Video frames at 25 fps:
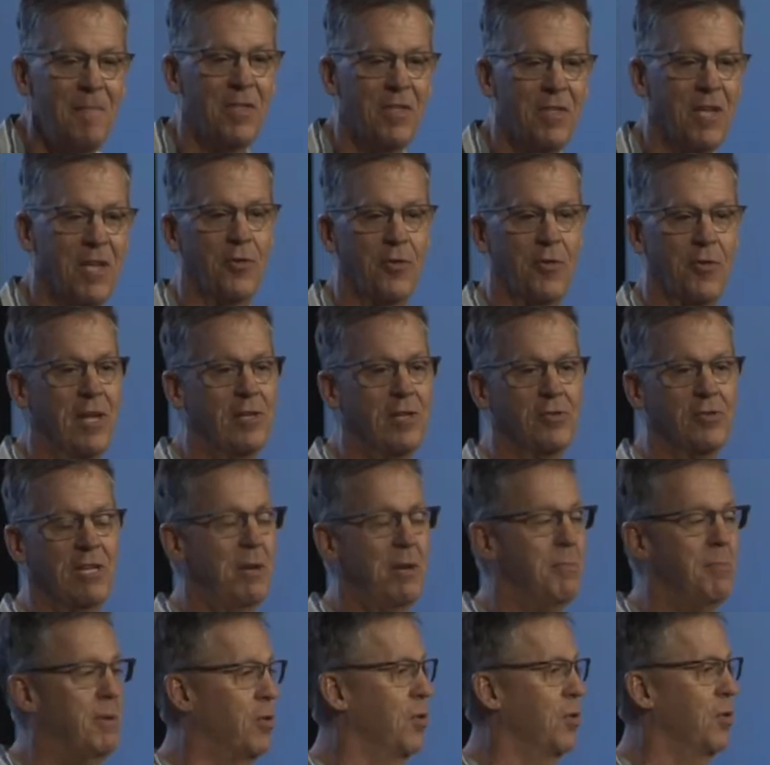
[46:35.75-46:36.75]
The other angels
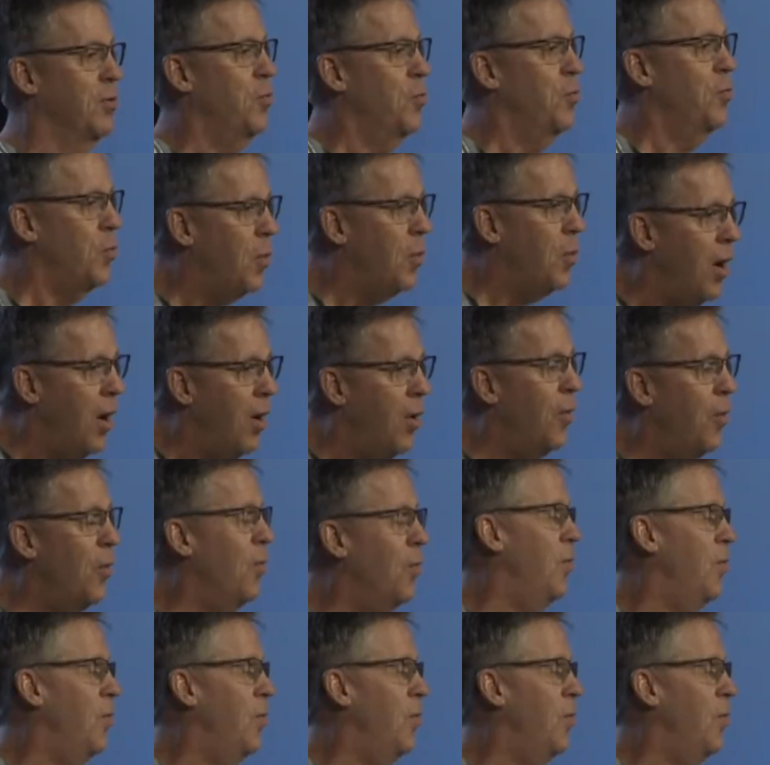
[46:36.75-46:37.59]
had to be going, Whoa,